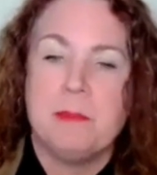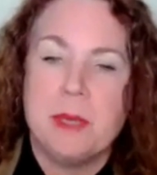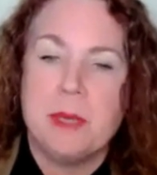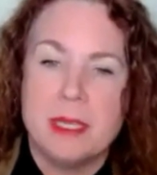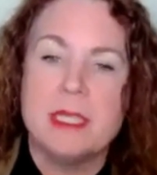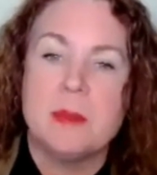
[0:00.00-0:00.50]

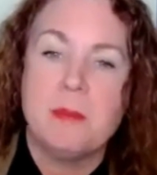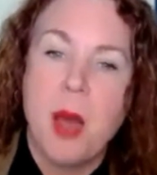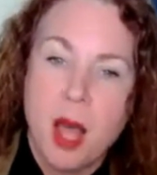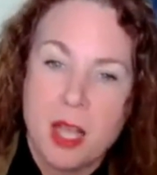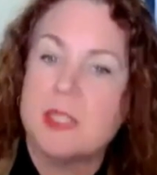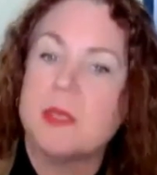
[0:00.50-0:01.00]
it's
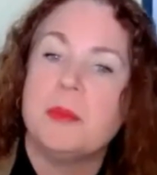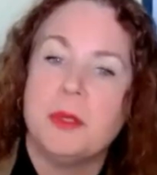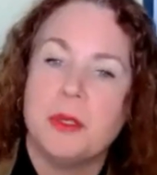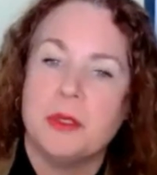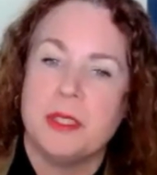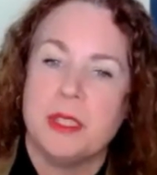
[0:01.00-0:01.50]

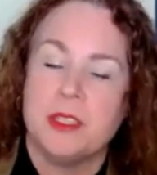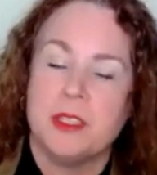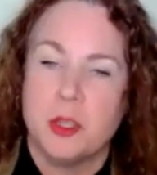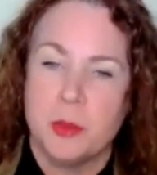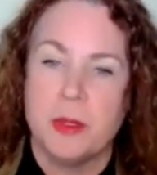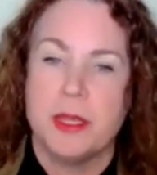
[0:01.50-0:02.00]
possible that
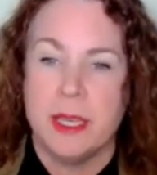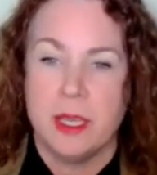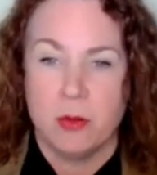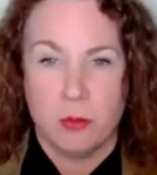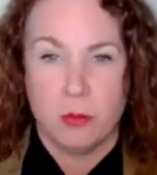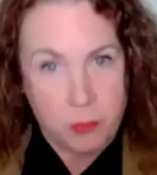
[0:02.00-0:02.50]
AAA
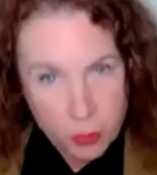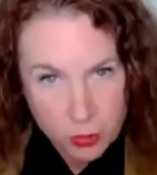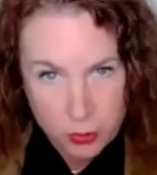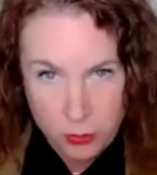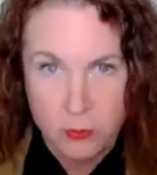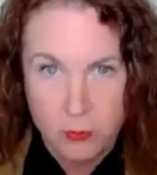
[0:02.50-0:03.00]
can
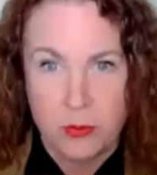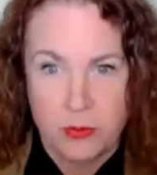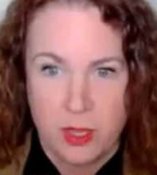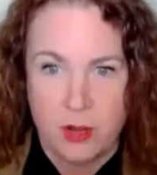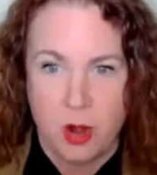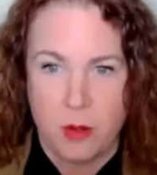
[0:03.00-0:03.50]
remove
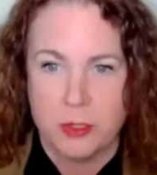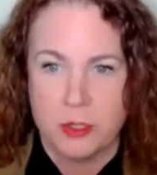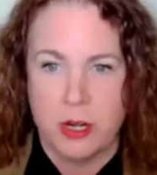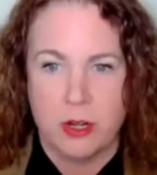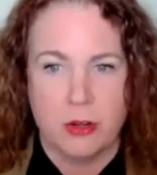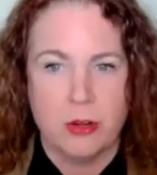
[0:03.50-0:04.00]
that
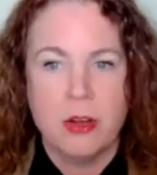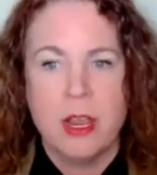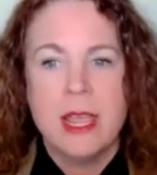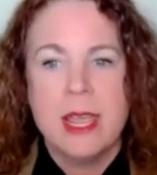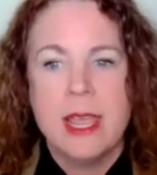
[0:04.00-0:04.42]
arbitrator,